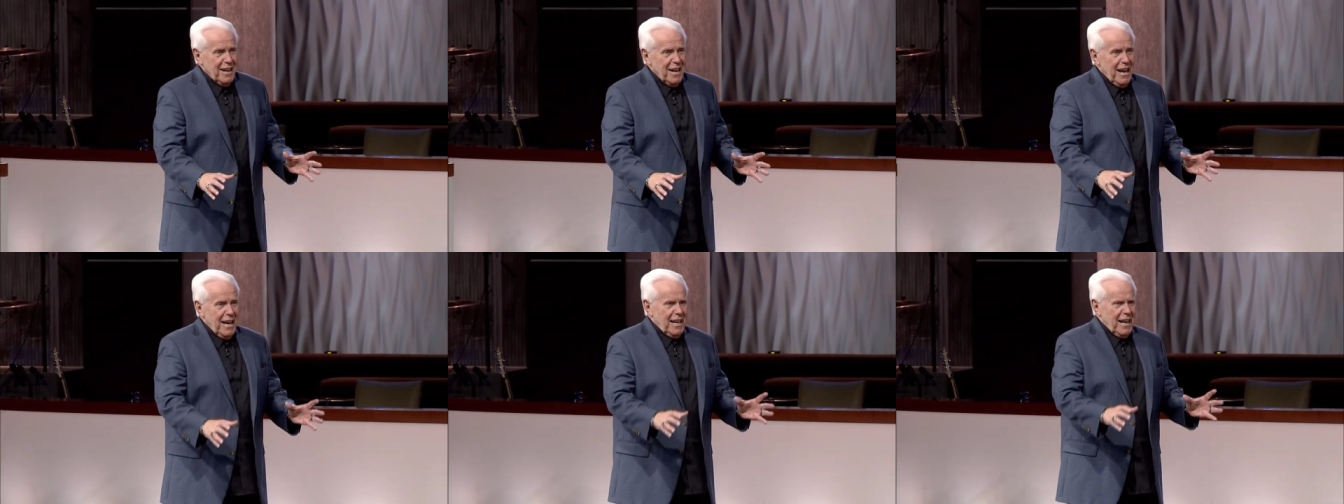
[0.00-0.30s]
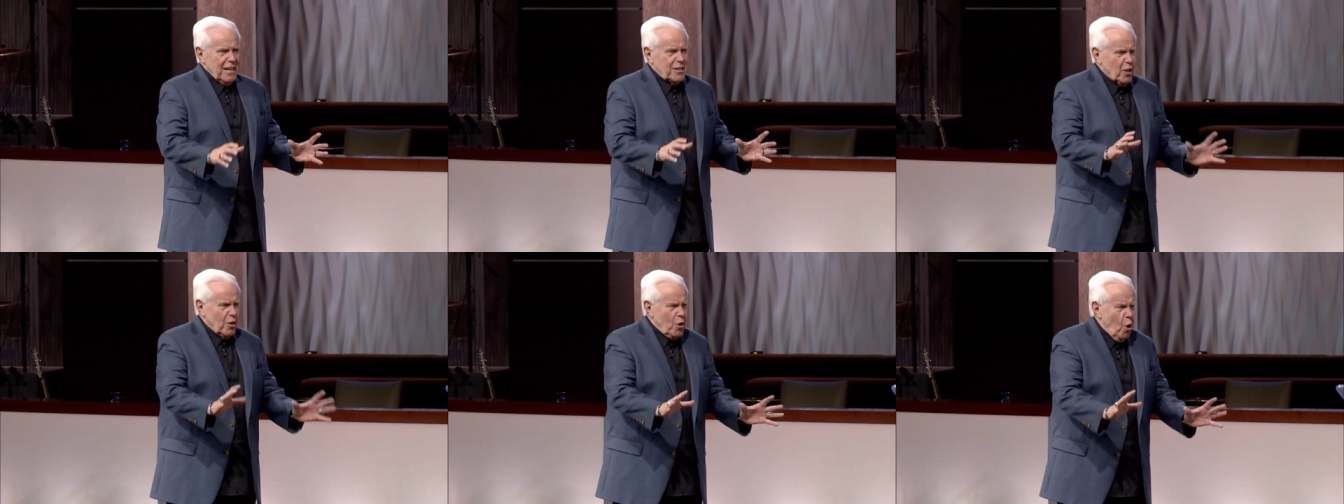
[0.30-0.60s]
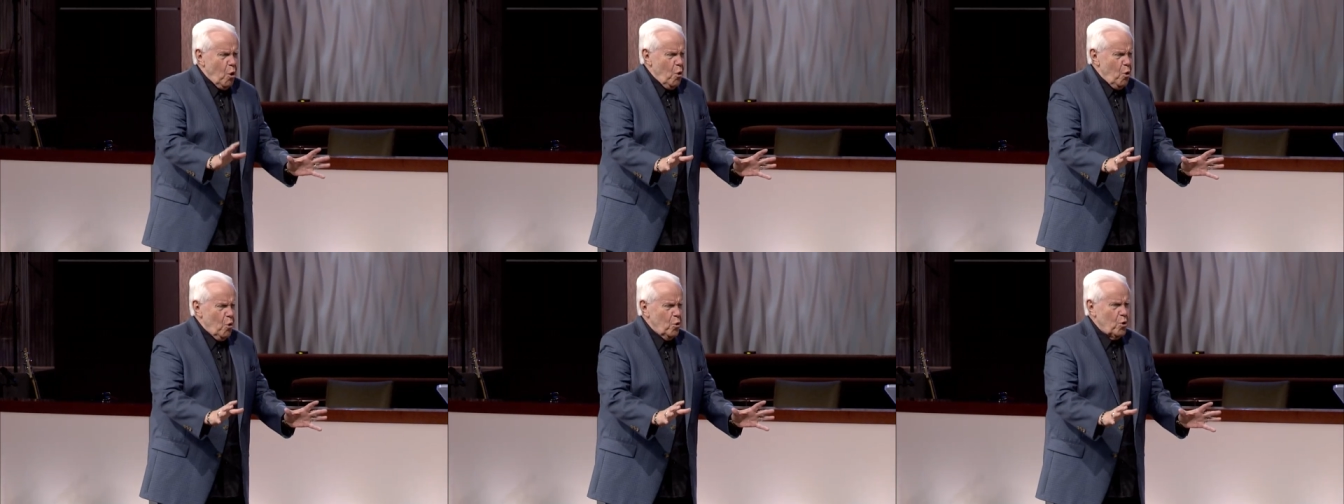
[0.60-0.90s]
and I said,
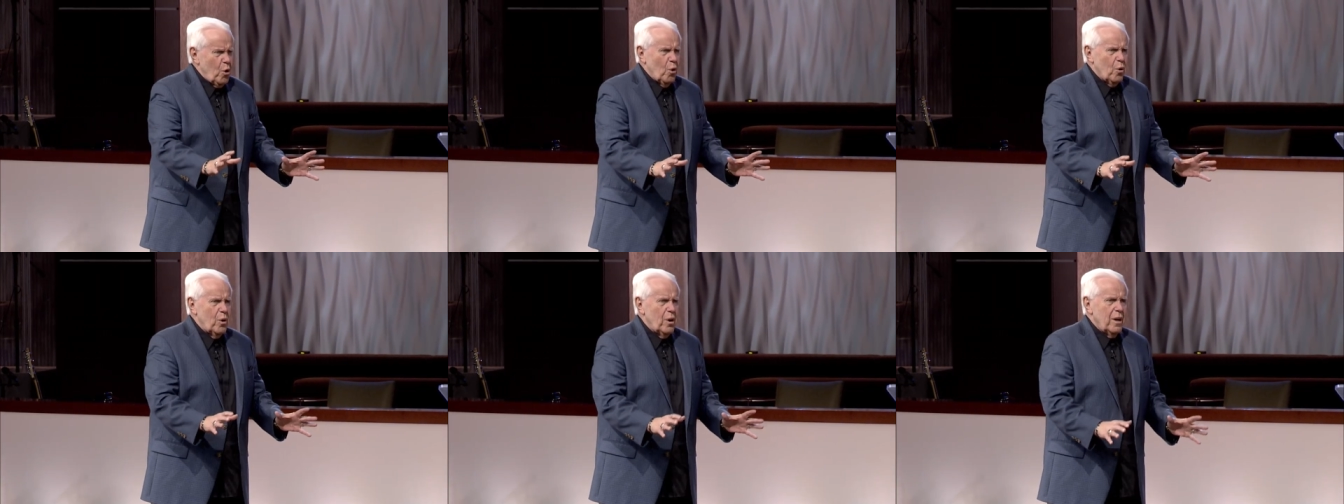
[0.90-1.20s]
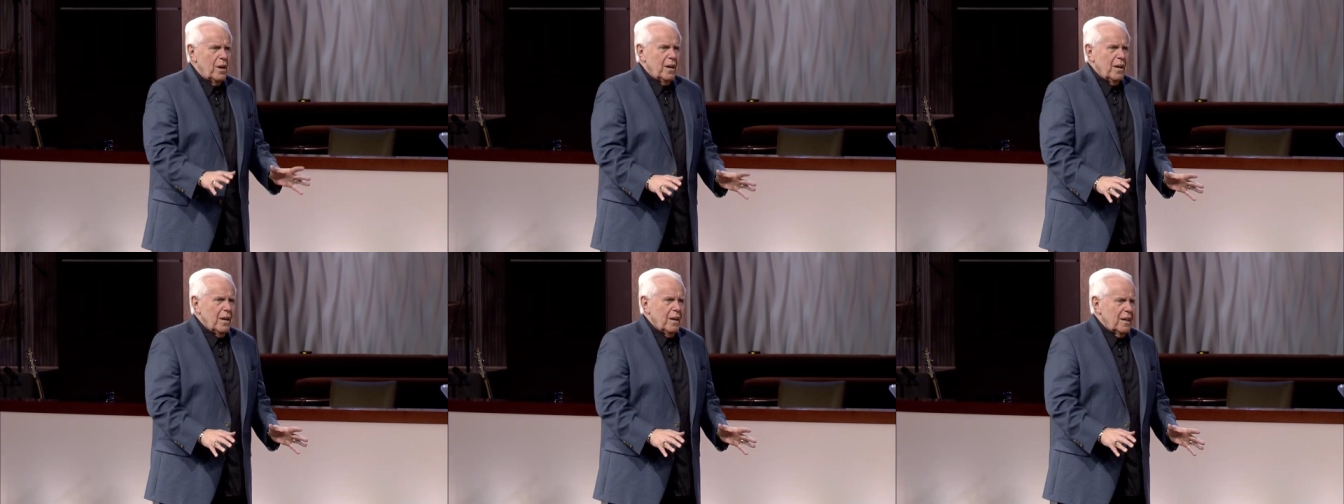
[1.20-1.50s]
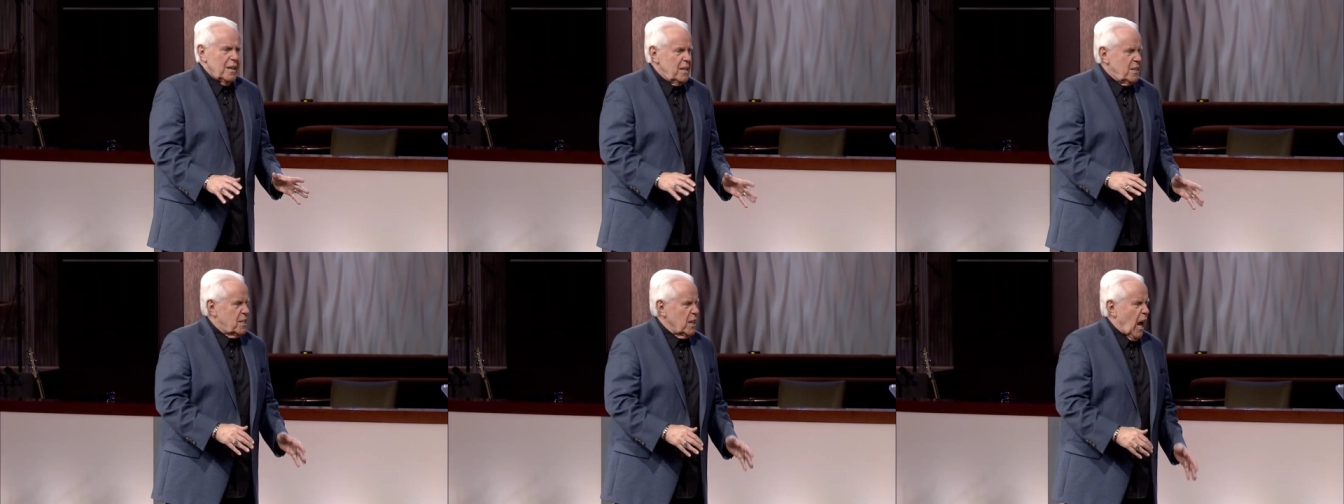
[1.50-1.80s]
no, no,
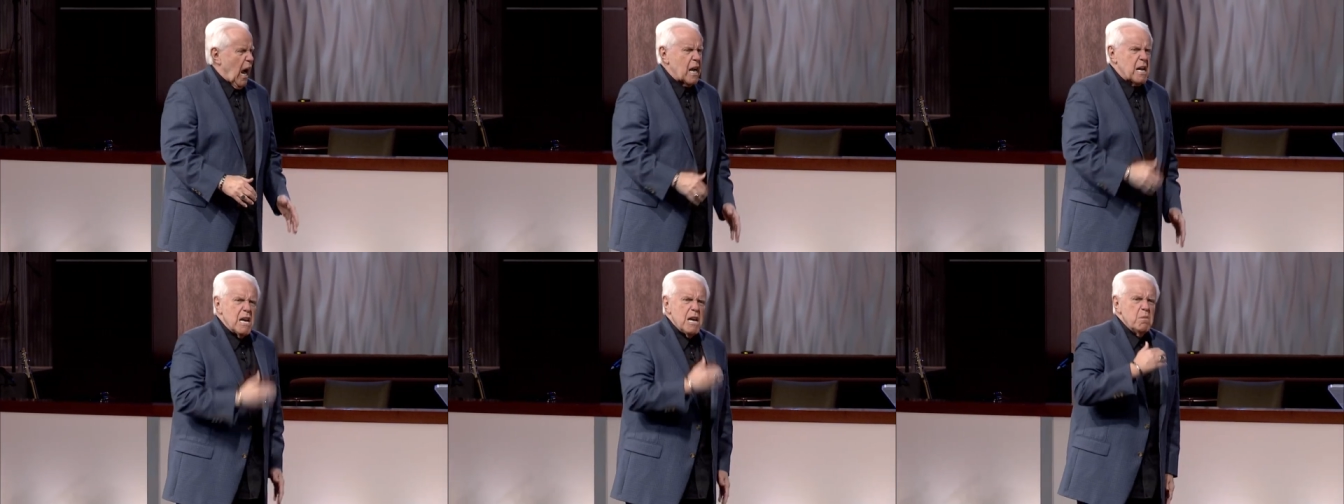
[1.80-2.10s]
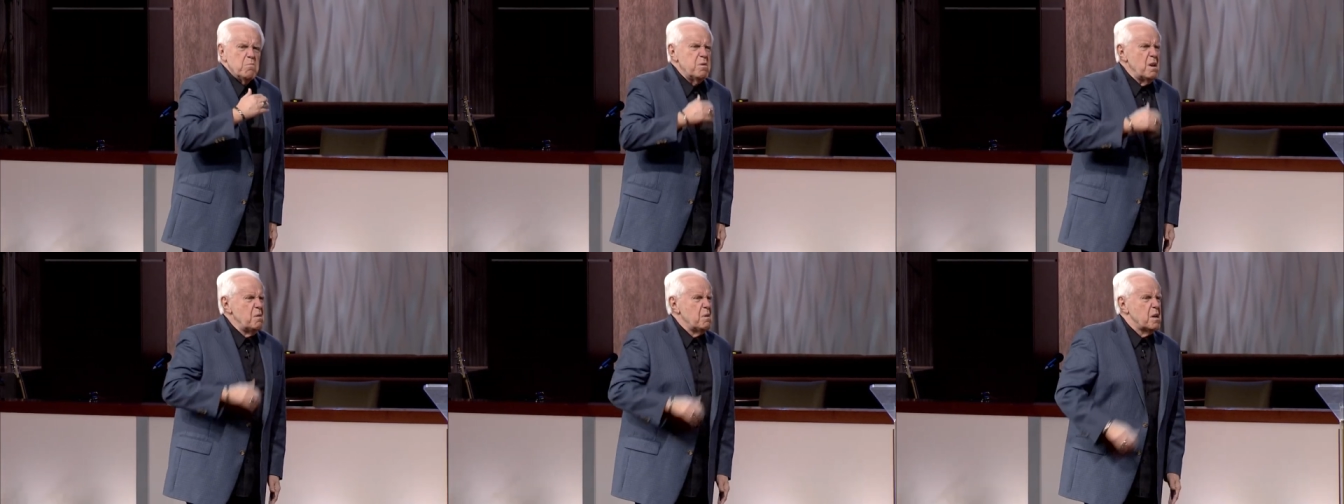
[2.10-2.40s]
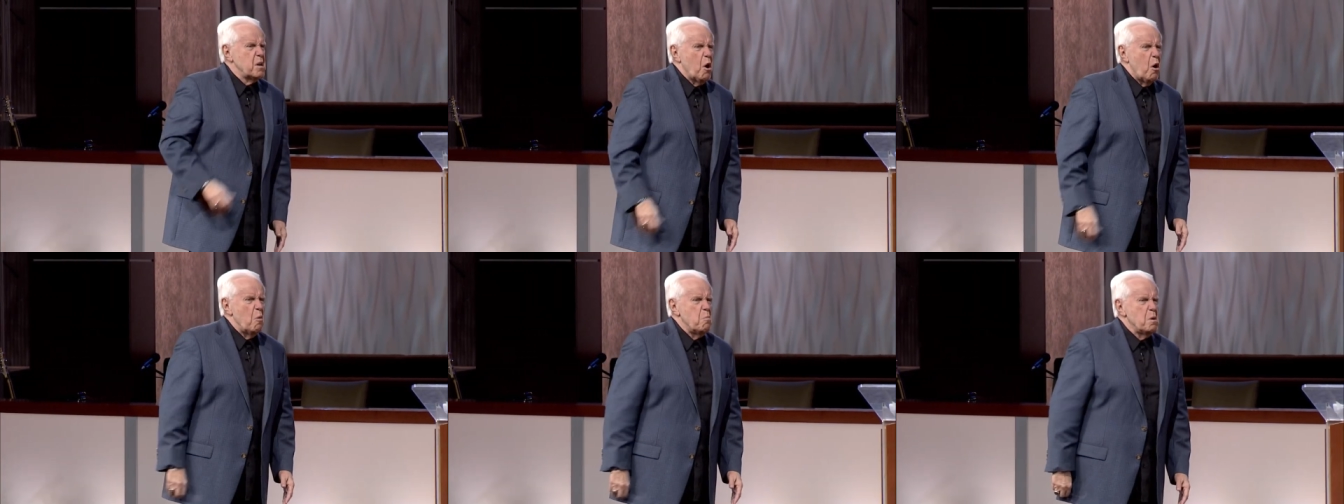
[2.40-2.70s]
he said, I can't believe he
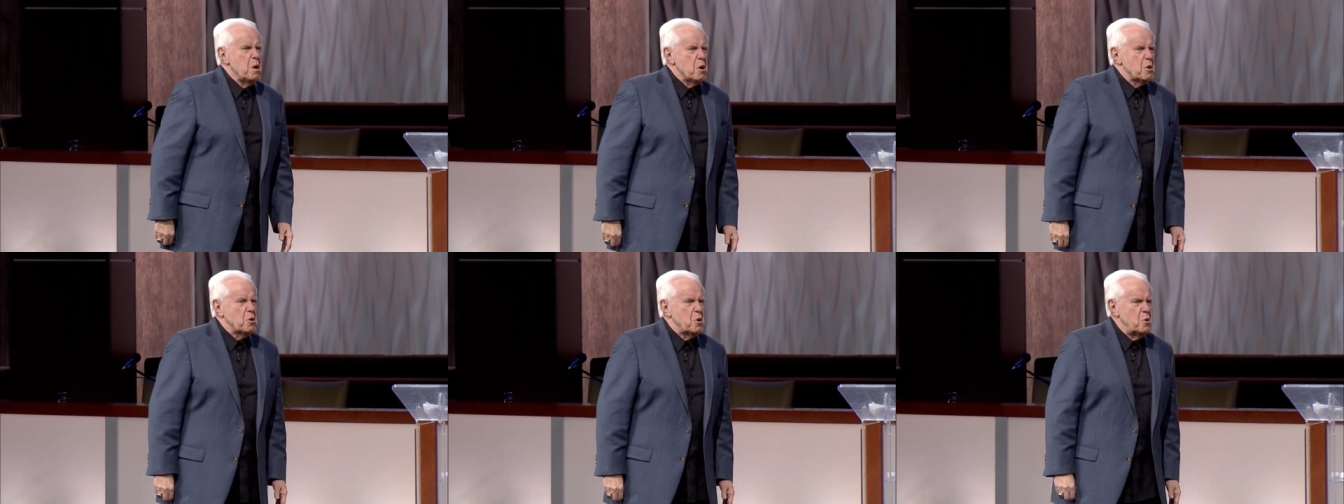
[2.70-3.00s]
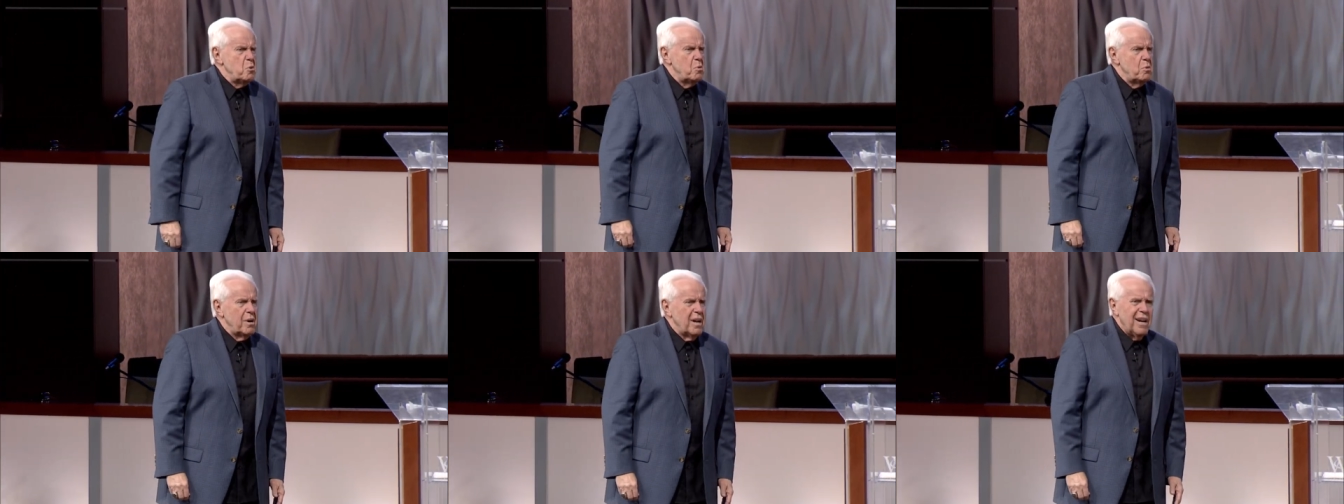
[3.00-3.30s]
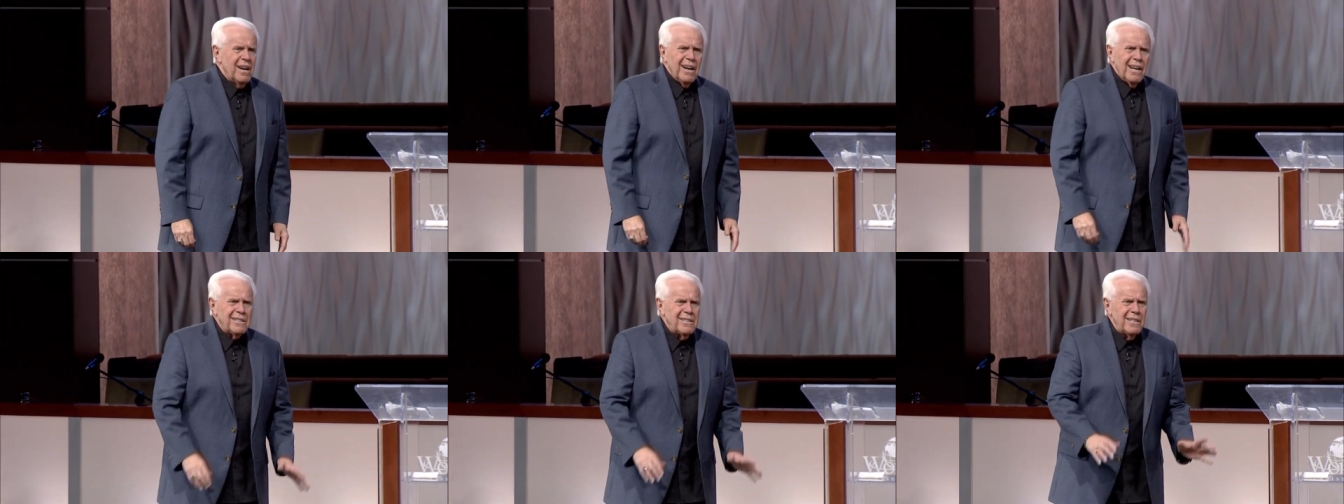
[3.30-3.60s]
called me a coon.
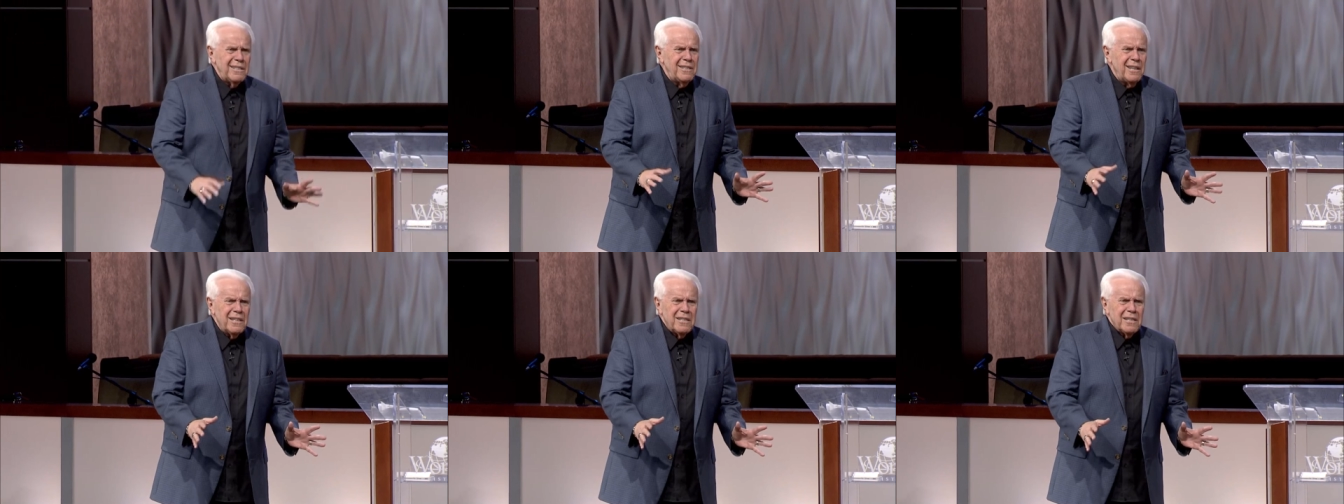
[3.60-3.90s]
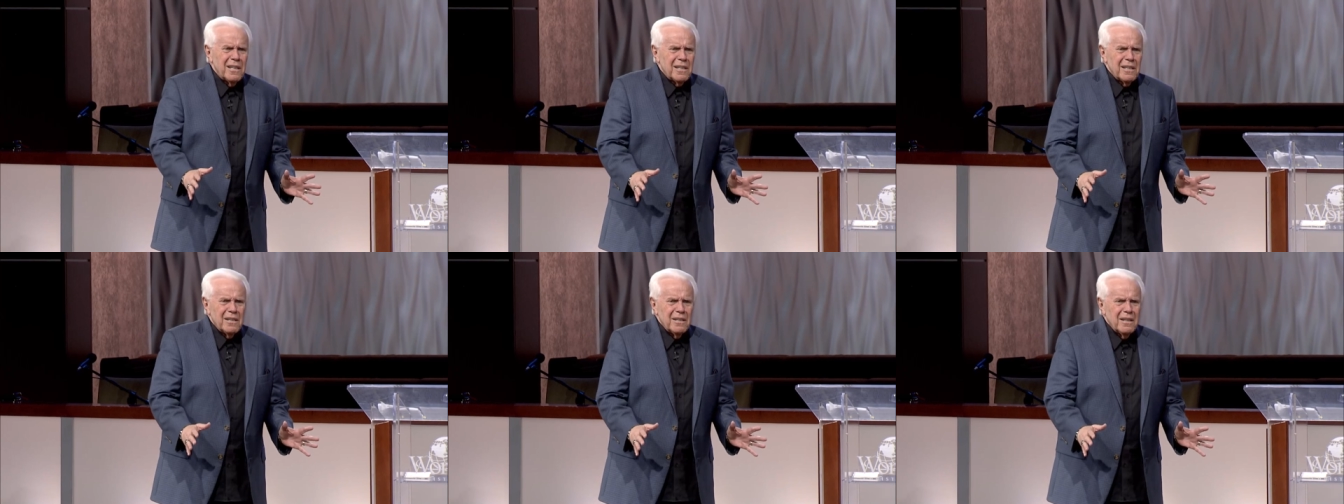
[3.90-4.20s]
I said, Jesse,